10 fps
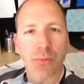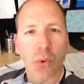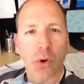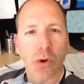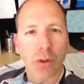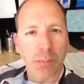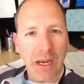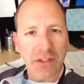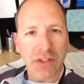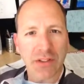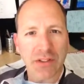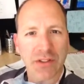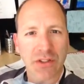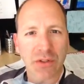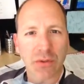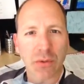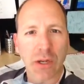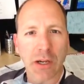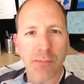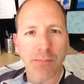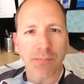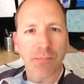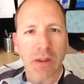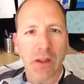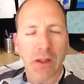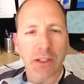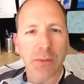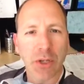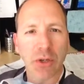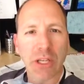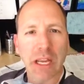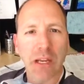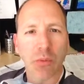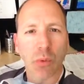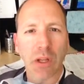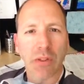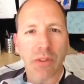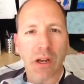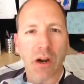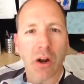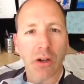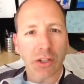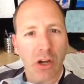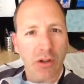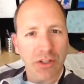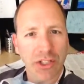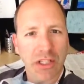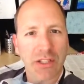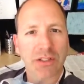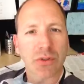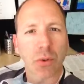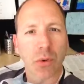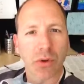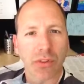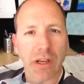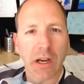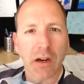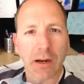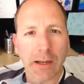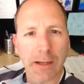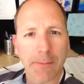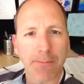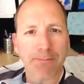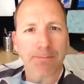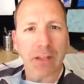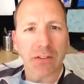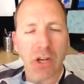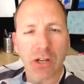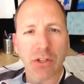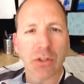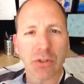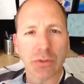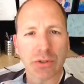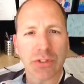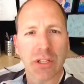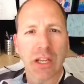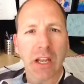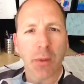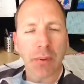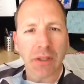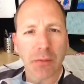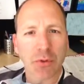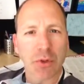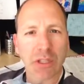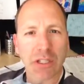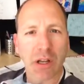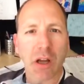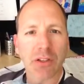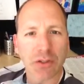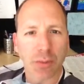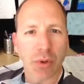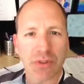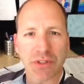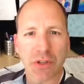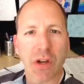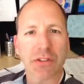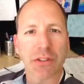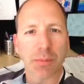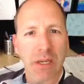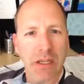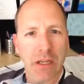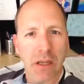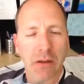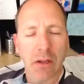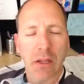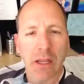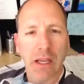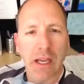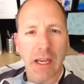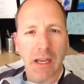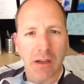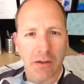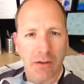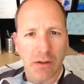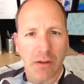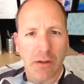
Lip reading: for the patients to communicate with their oncologist or their doctor who's helping them treat osteoporosis or osteopenia, and